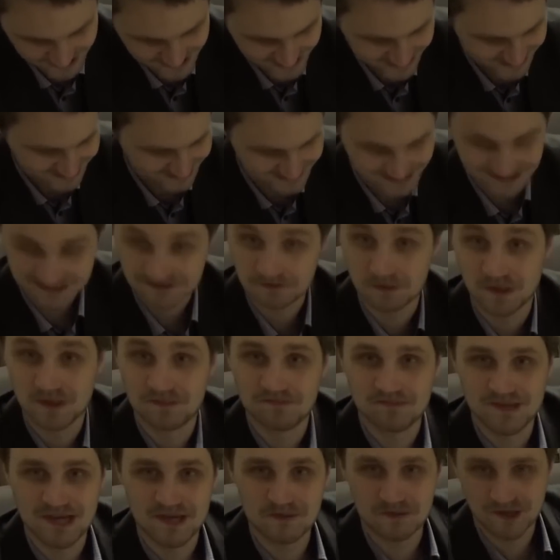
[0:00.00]
take this
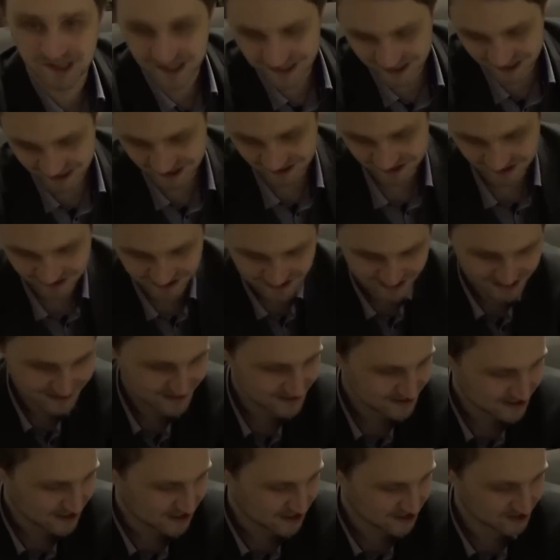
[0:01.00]
with me when I
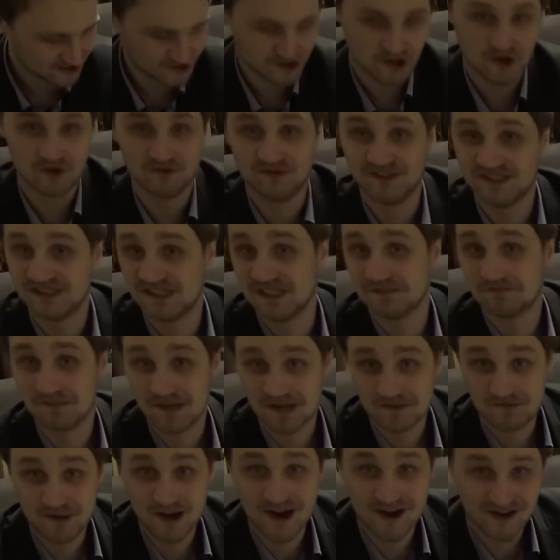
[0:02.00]
go visit
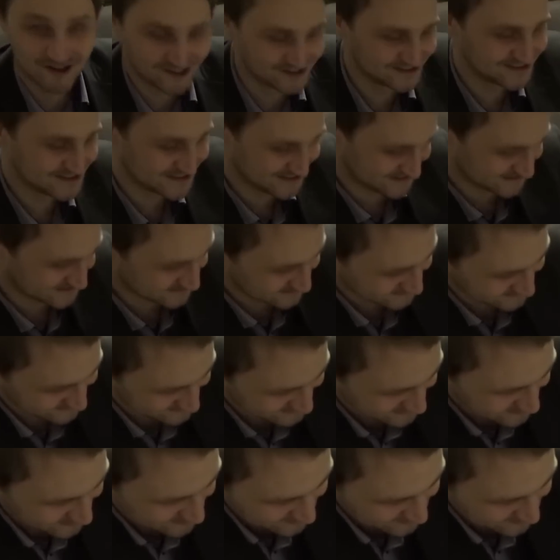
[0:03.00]
my parents and